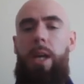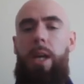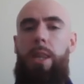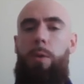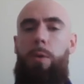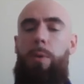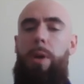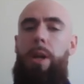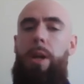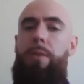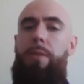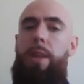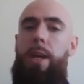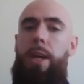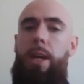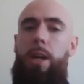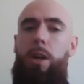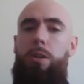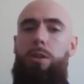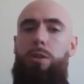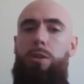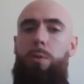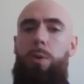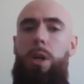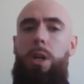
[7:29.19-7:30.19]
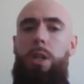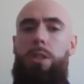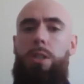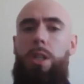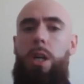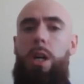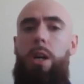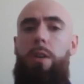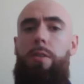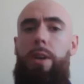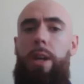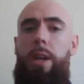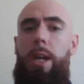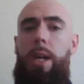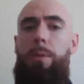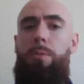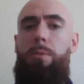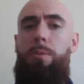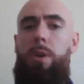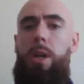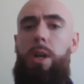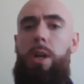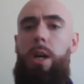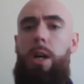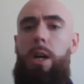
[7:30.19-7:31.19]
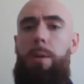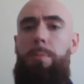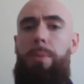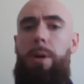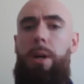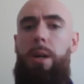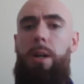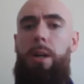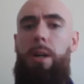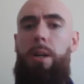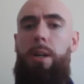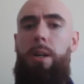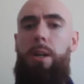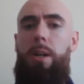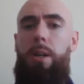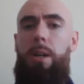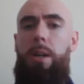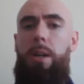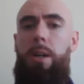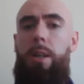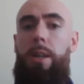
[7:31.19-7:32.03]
Then whenever they go to a Huzzar-enabled car park,